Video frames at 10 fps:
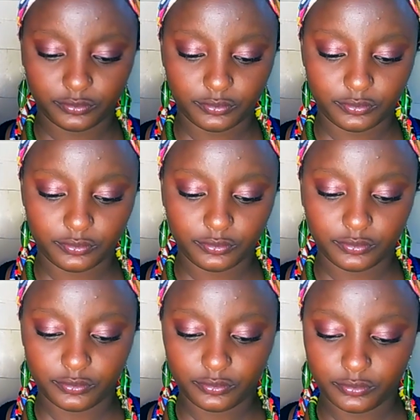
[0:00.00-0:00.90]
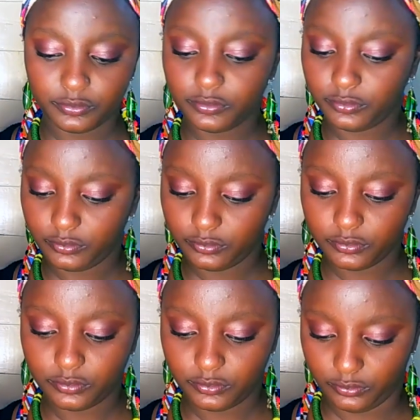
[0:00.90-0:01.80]

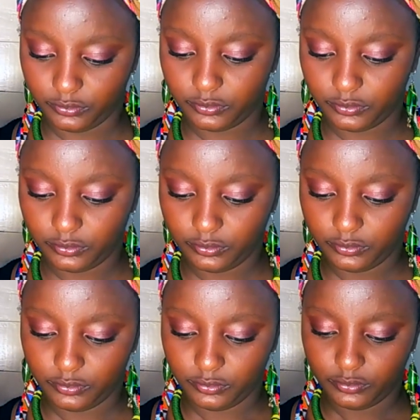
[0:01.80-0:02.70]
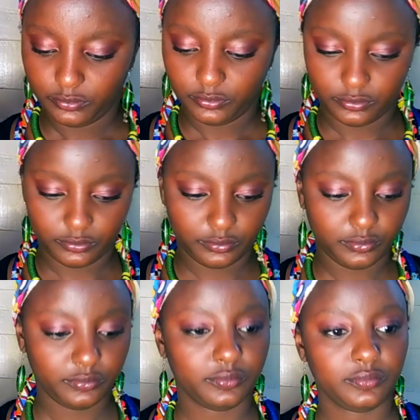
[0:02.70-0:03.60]

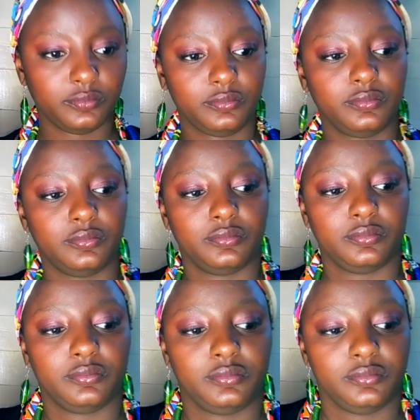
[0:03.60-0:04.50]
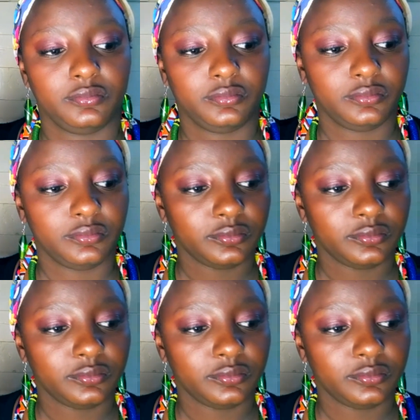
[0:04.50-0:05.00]
The person shown says nothing.